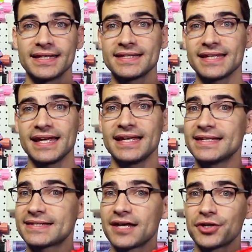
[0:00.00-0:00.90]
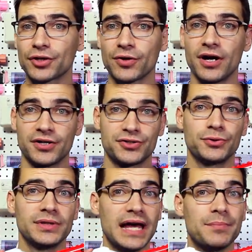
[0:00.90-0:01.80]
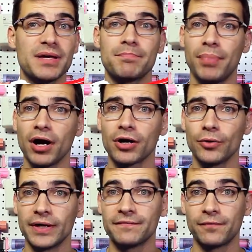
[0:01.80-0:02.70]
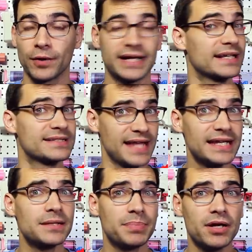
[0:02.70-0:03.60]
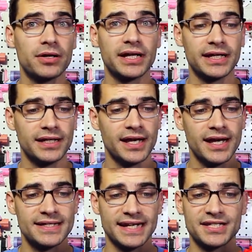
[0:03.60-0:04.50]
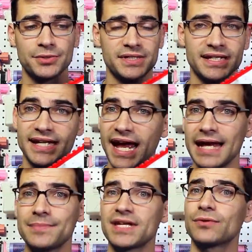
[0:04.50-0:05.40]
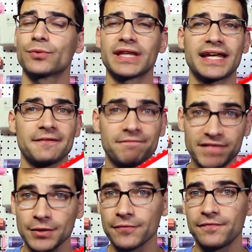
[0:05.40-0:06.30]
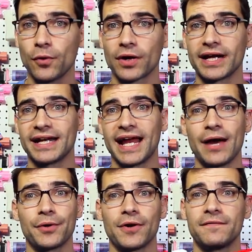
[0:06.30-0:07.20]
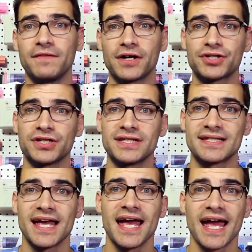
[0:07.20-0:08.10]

This is Thundercrunks, who let me borrow it for an extended period to get to use it in games and really get a feel for it and how it all functions,